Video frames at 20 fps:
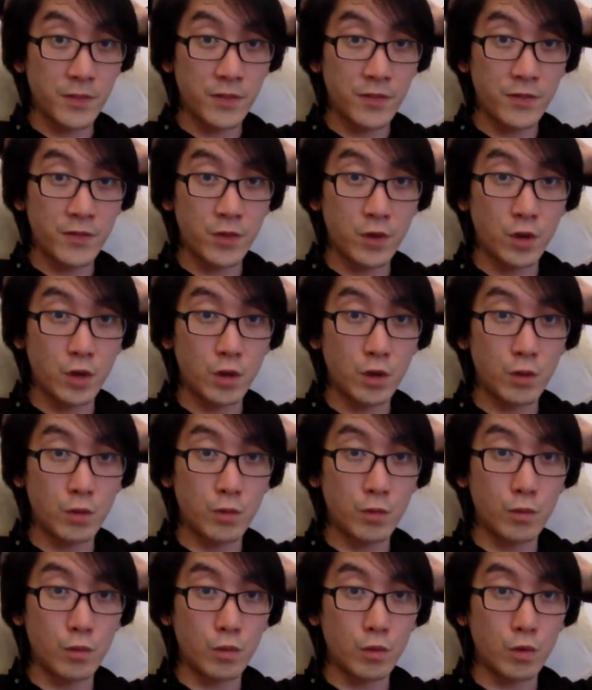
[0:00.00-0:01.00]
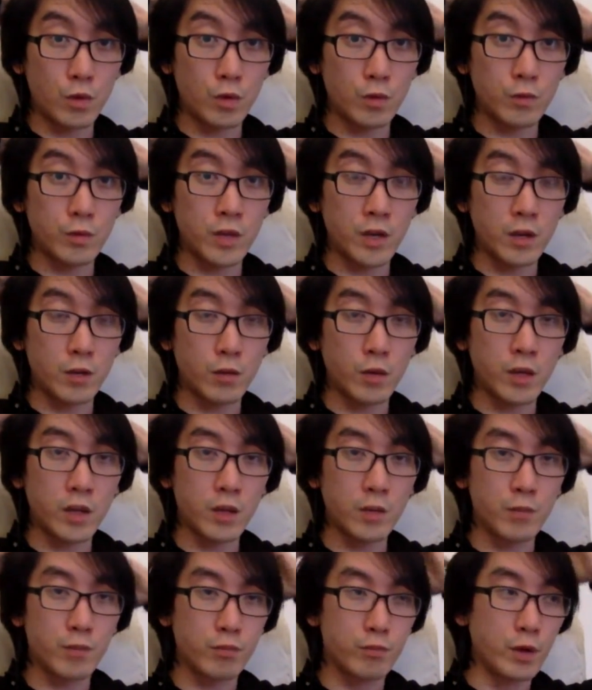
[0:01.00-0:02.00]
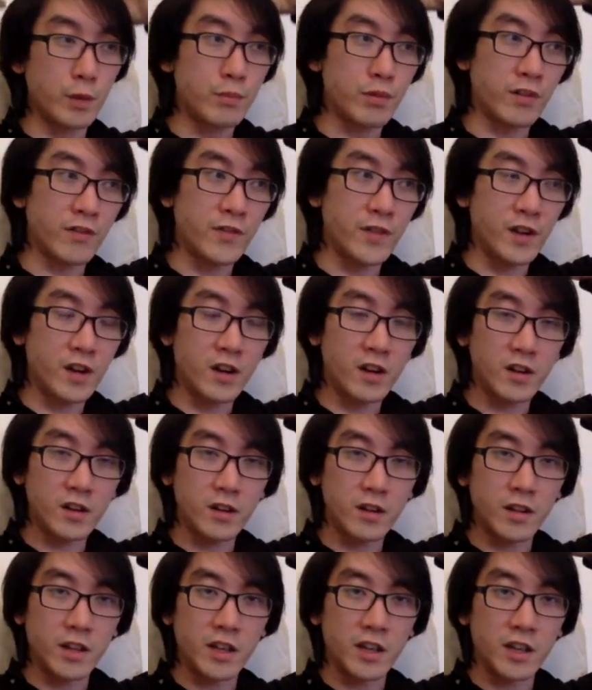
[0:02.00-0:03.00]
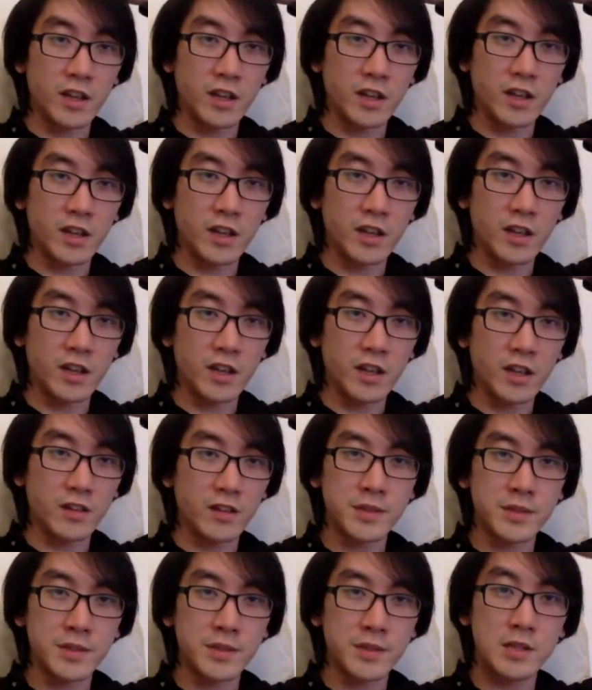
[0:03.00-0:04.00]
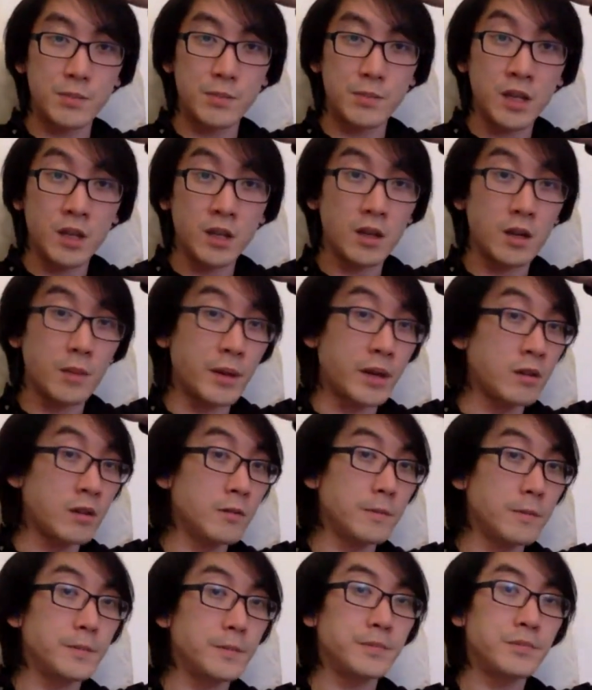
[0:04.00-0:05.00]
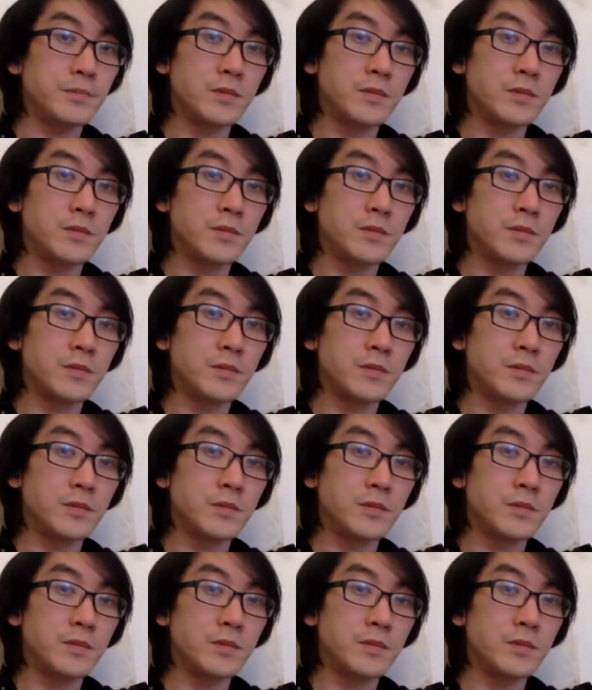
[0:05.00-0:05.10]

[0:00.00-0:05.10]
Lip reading: For what you would prefer, like a future episode to be about.